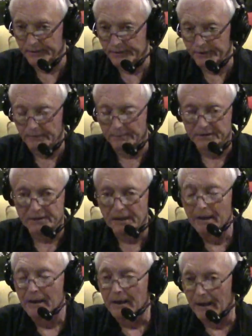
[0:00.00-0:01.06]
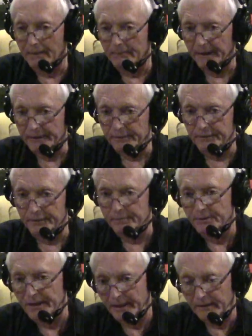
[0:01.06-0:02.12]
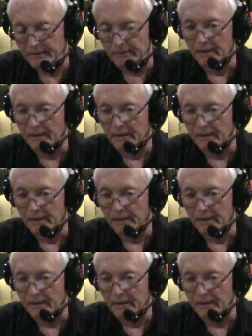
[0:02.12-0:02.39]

tournaments on my YouTube channel